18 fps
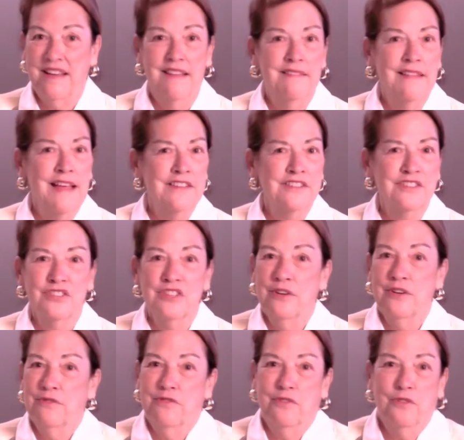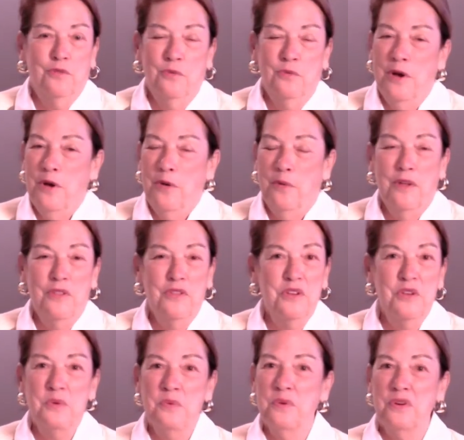And that's for whether
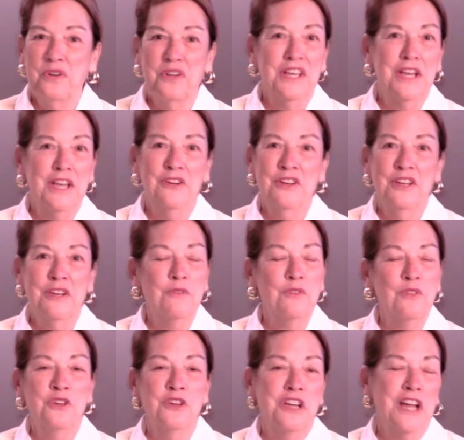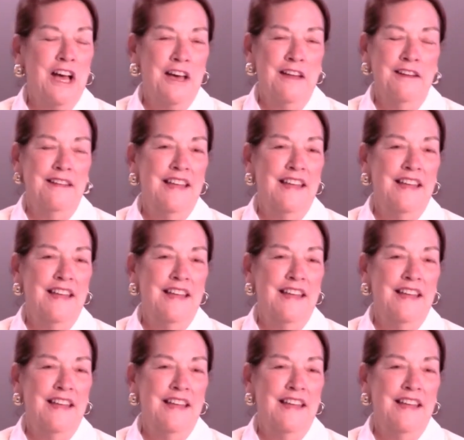you were a caregiver or not.